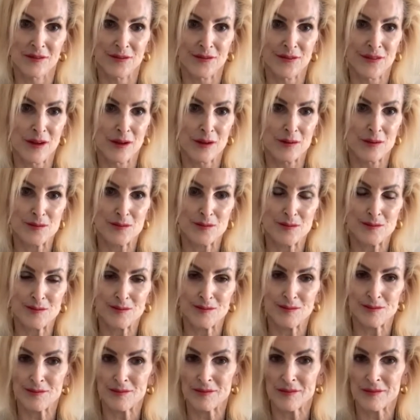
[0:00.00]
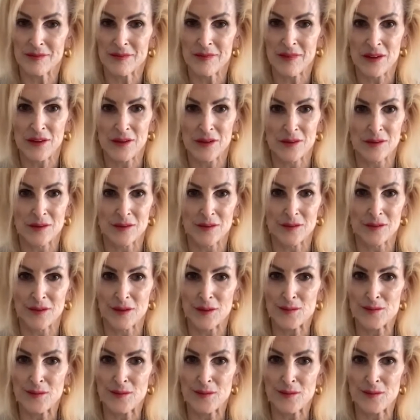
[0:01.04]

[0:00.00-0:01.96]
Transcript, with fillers: from you know from